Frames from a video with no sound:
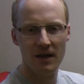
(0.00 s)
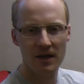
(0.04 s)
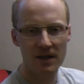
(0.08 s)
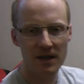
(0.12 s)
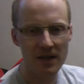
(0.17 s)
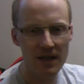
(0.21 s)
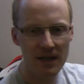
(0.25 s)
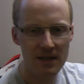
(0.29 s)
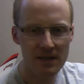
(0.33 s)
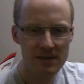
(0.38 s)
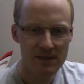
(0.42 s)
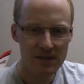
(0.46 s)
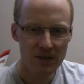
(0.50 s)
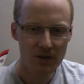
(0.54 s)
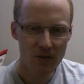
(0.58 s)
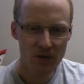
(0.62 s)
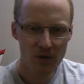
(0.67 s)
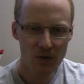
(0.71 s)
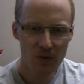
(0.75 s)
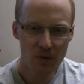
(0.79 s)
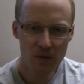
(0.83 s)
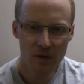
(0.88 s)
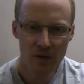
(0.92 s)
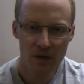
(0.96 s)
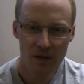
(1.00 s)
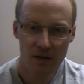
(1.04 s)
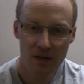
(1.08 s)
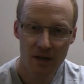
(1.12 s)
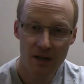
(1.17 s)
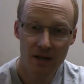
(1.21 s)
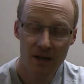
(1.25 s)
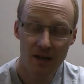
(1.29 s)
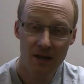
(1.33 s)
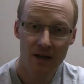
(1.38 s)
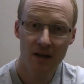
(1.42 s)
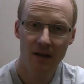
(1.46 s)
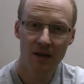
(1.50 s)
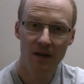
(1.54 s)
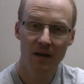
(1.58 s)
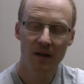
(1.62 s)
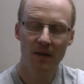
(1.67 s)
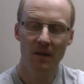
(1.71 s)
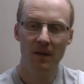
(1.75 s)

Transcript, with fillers: Okay, so uh,